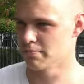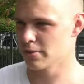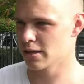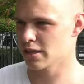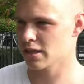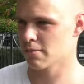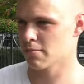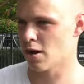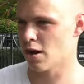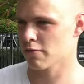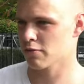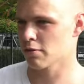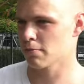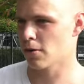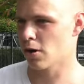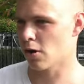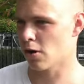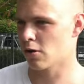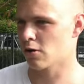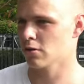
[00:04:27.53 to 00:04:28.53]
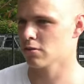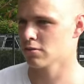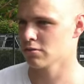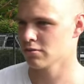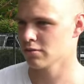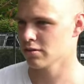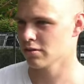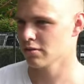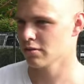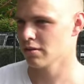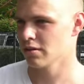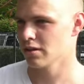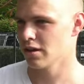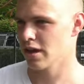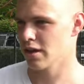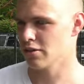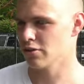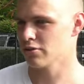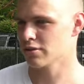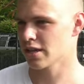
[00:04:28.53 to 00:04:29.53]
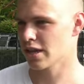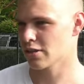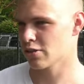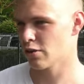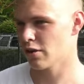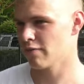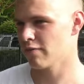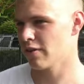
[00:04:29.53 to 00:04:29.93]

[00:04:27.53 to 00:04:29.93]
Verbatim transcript: beat them off the ball and use that to our